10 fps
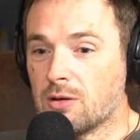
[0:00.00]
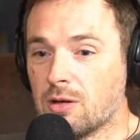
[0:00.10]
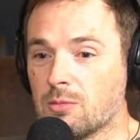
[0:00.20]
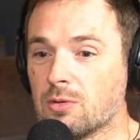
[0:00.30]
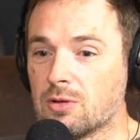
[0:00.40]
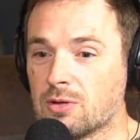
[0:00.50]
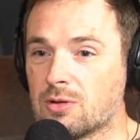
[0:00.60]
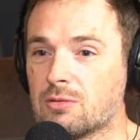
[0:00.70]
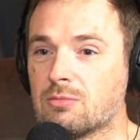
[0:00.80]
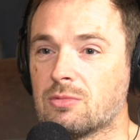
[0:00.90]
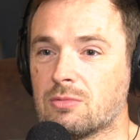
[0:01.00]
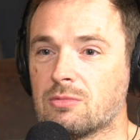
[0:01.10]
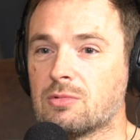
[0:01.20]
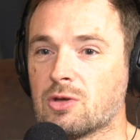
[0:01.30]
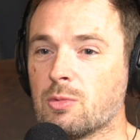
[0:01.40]
It was
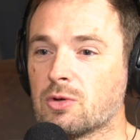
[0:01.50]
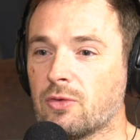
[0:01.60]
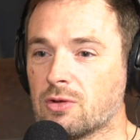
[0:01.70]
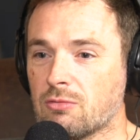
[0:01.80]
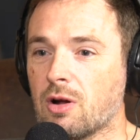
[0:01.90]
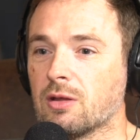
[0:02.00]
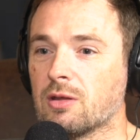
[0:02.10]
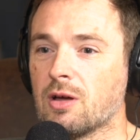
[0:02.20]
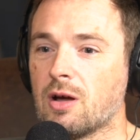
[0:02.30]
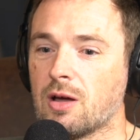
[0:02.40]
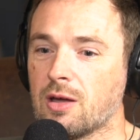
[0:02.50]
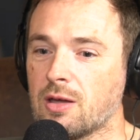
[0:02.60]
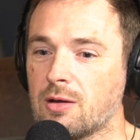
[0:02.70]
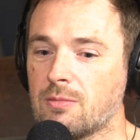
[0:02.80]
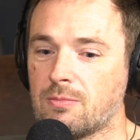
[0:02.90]
so much fun to ride that
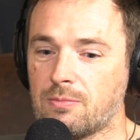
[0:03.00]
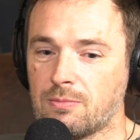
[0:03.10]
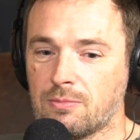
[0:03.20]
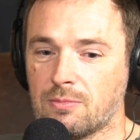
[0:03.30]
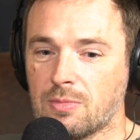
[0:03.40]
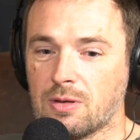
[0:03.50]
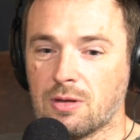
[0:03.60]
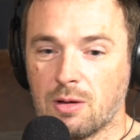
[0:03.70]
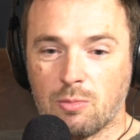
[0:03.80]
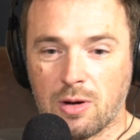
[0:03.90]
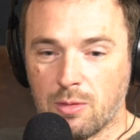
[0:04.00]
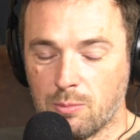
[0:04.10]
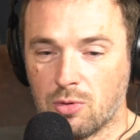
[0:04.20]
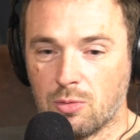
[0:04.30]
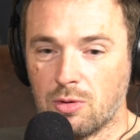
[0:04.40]
I went and
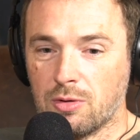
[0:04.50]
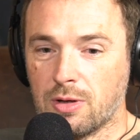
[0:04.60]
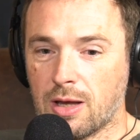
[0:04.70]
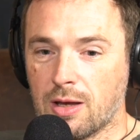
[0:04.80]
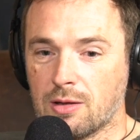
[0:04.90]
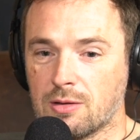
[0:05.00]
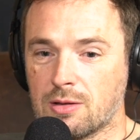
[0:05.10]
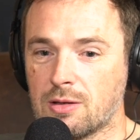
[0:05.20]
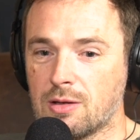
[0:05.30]
bought one and